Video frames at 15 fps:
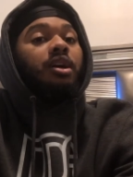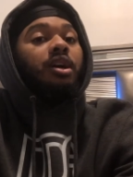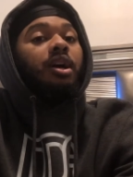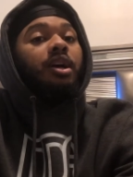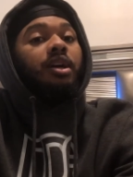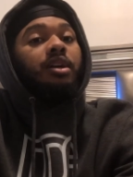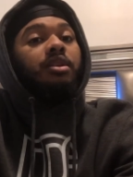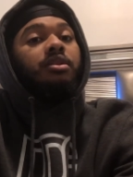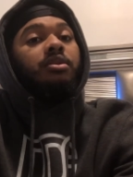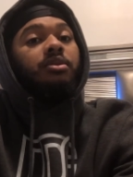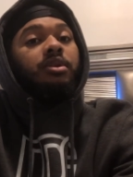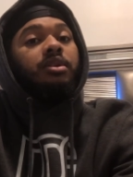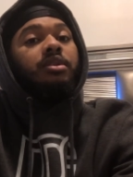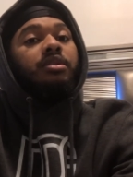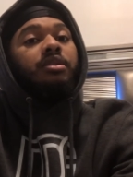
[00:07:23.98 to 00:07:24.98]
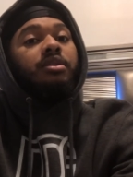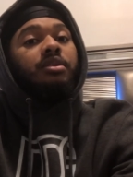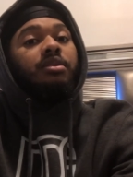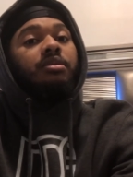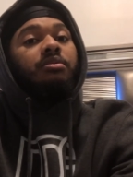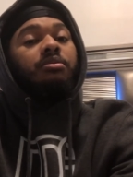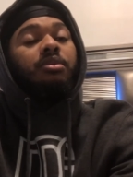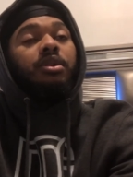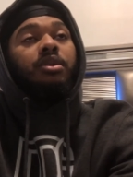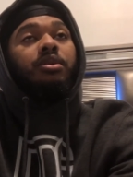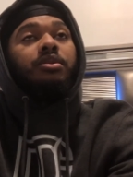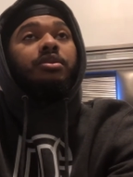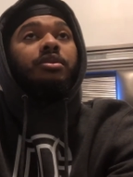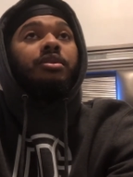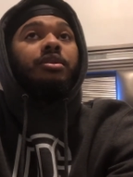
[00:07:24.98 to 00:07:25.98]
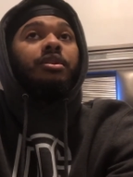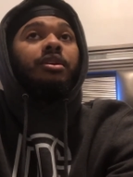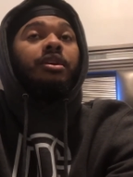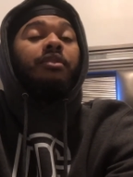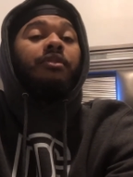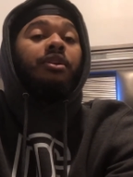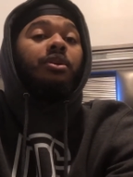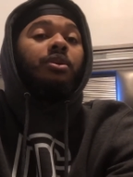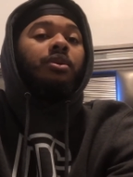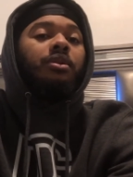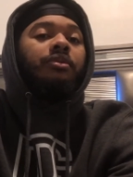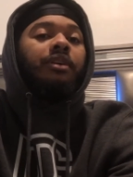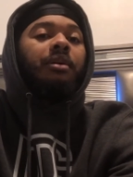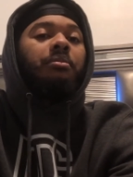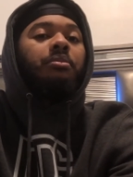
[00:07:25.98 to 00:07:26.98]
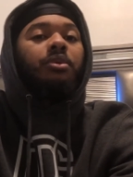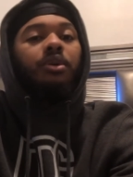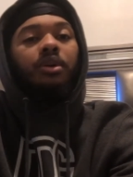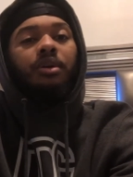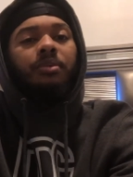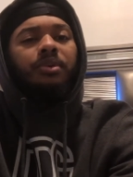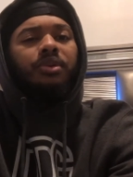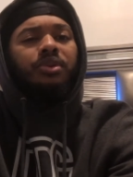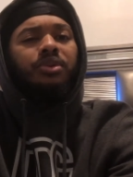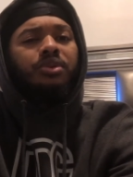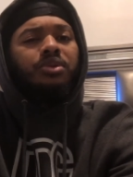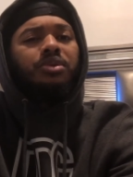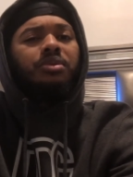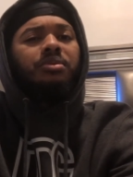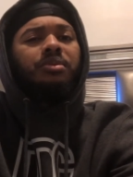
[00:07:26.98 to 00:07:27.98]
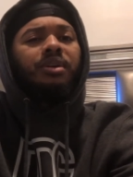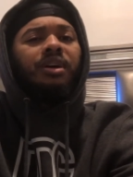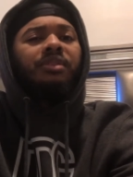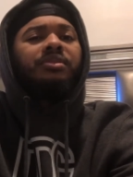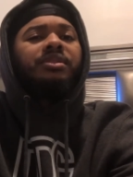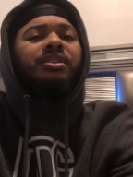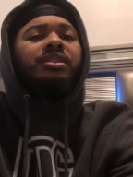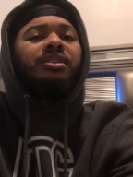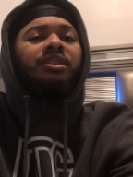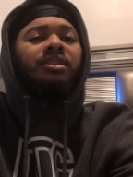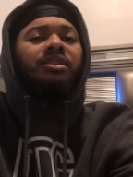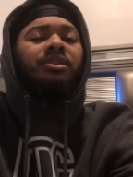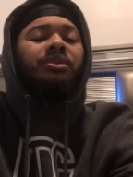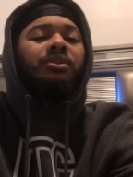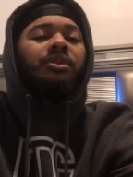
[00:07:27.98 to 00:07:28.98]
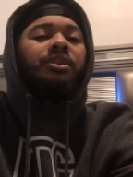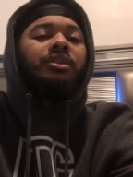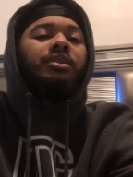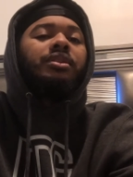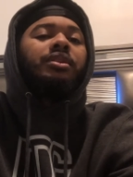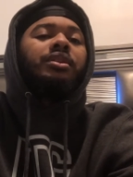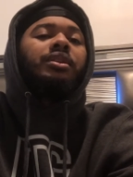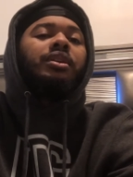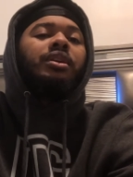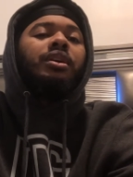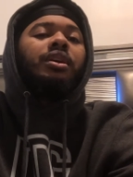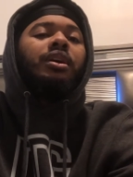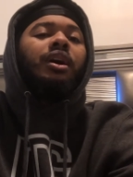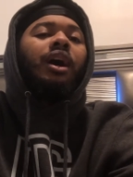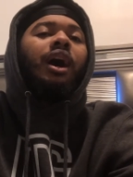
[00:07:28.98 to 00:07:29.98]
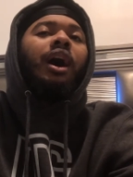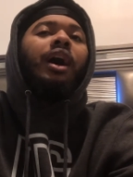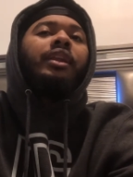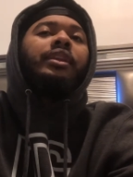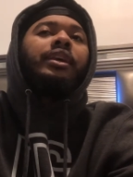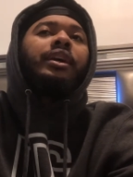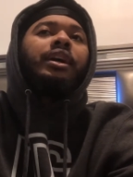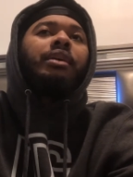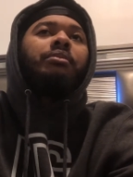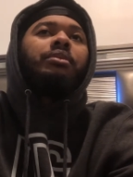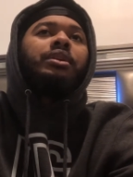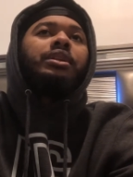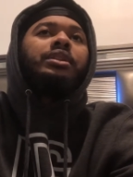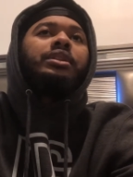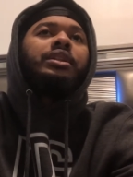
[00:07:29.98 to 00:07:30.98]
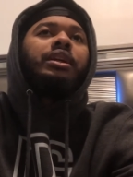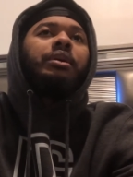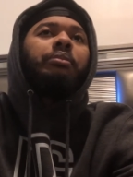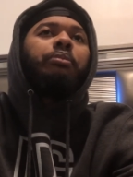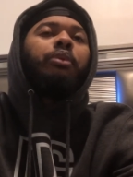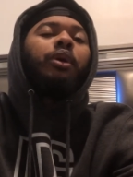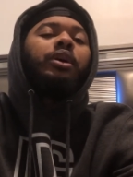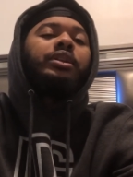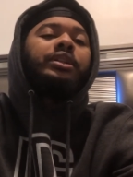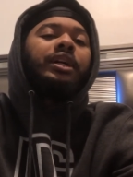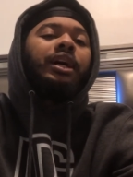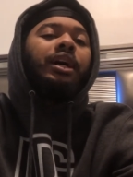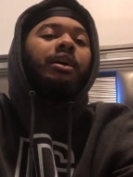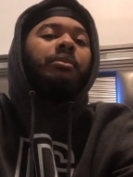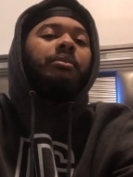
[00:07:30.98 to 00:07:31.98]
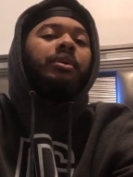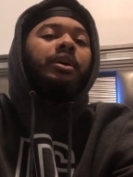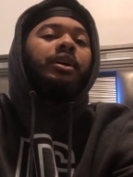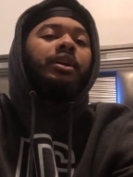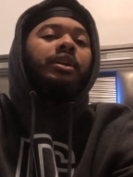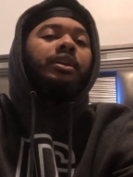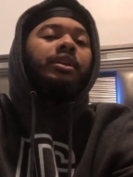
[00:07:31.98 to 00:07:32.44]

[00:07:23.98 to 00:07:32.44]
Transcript: I can't do it. But even though if I'm blow up on YouTube, I'm still gonna do it. I think I'm gonna take part time and